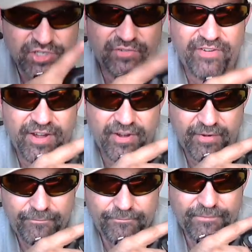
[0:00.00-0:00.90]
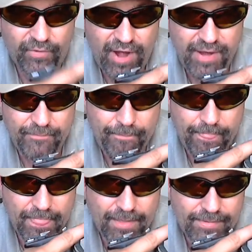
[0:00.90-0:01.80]
your finger. All right.
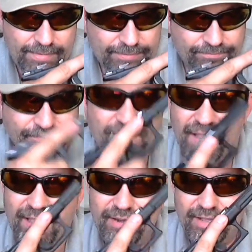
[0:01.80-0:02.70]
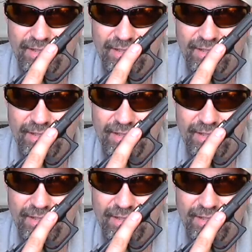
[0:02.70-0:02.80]
And